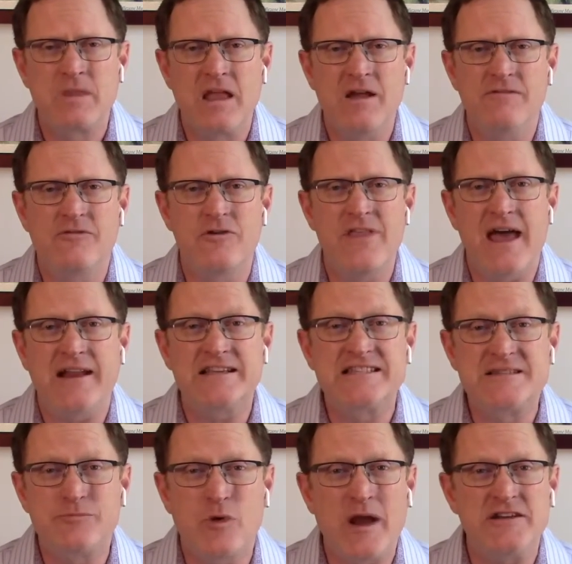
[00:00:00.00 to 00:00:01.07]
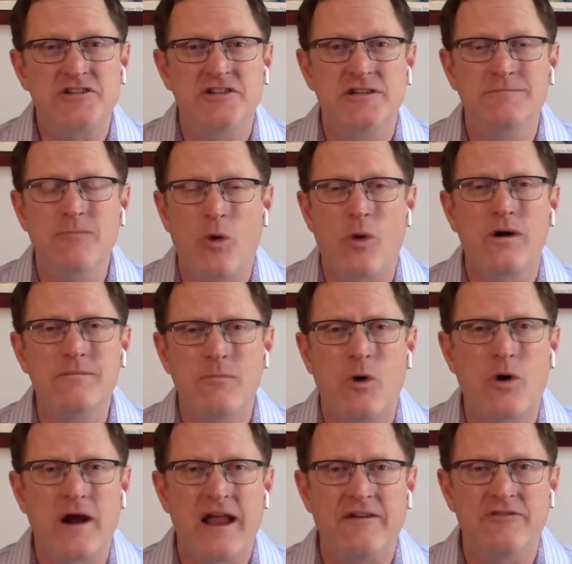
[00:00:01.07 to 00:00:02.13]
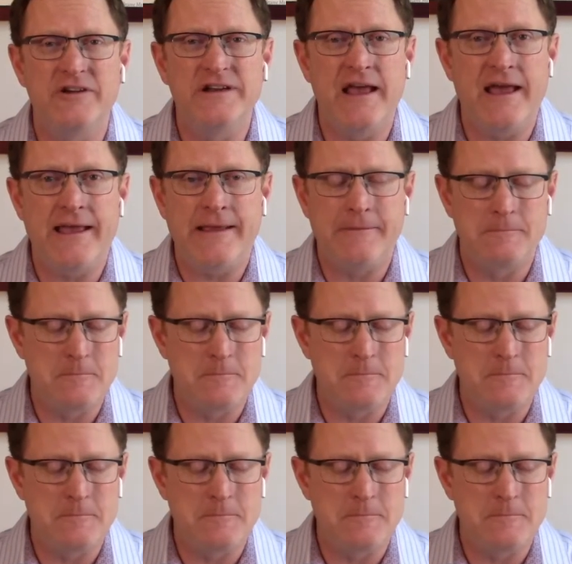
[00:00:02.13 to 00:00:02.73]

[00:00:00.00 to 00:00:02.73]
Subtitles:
for that expression more and more every day?